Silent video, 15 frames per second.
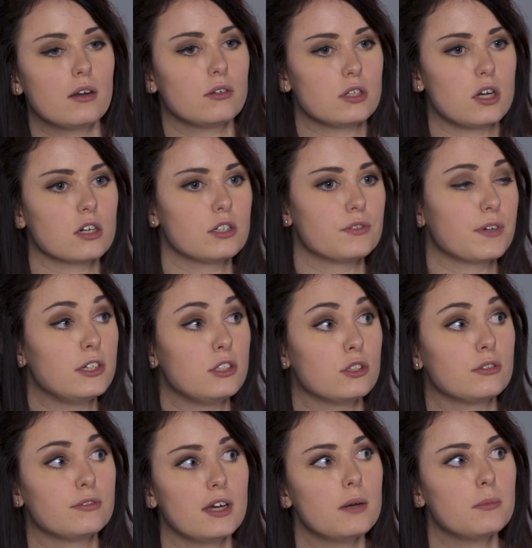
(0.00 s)
talk to friends
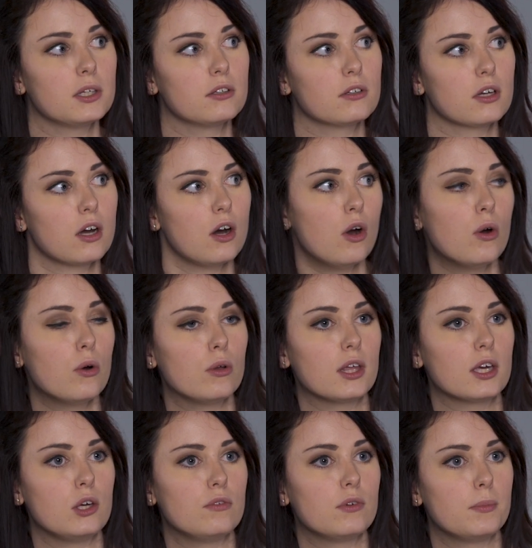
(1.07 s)
or family, and they're like, oh,
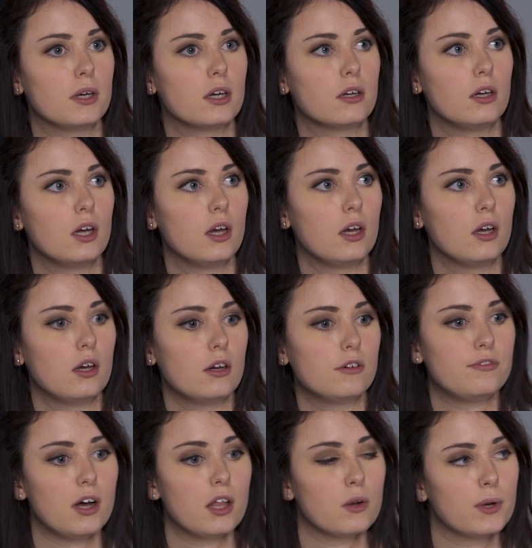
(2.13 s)
like you have a big
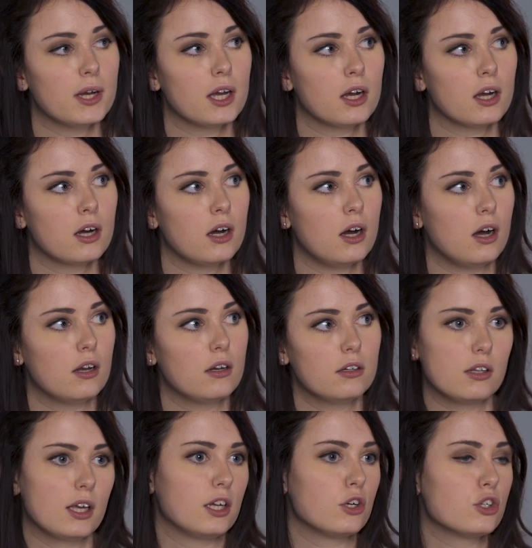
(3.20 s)
following,
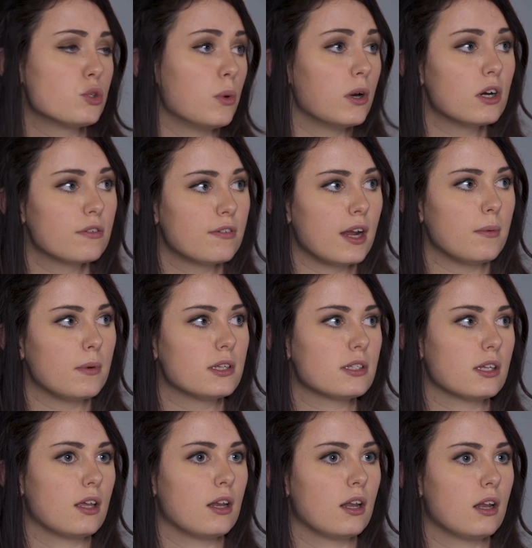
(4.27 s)
like you're Twitter
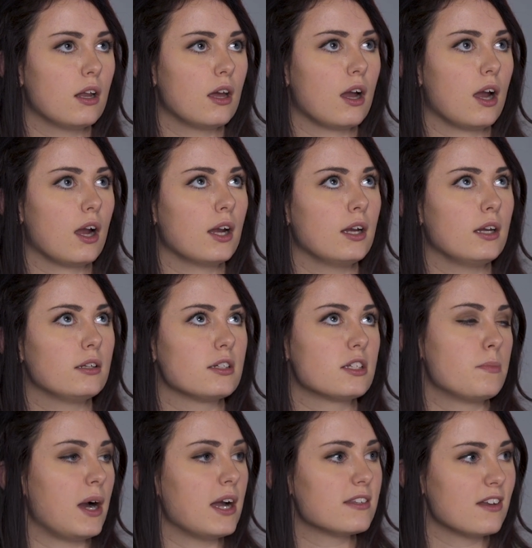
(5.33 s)
famous. And I
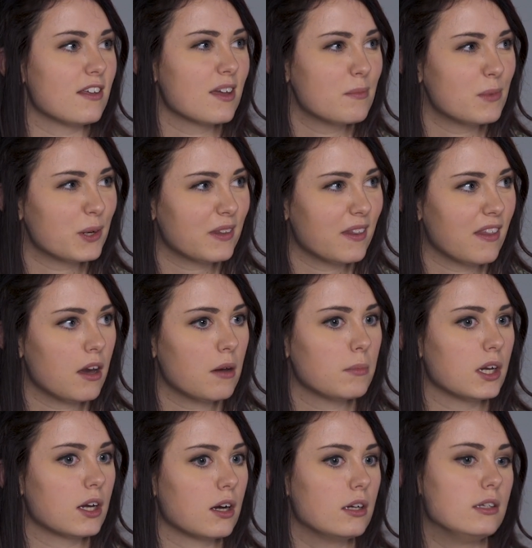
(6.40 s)
despise nothing more than that,
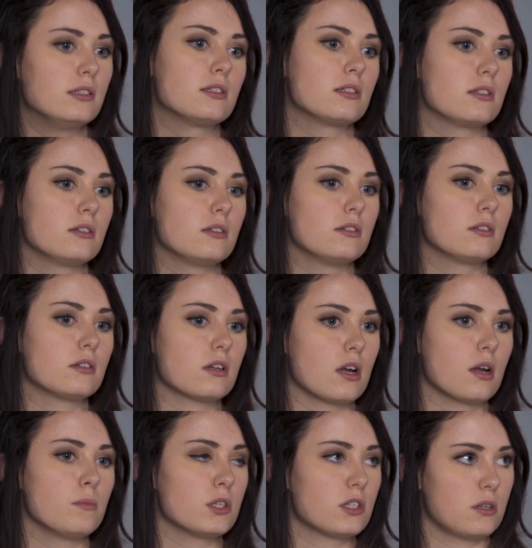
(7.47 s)
because
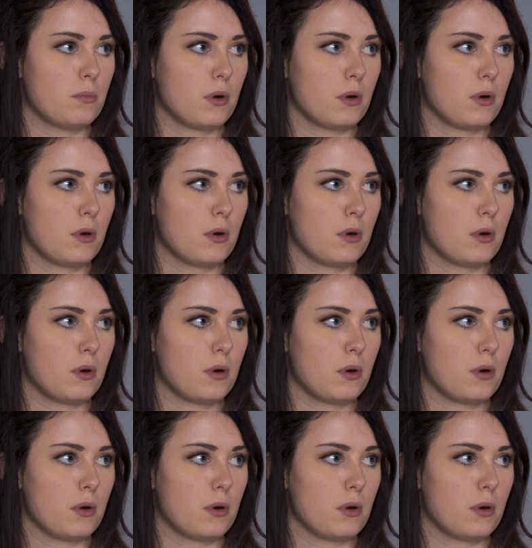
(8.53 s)
I'm just a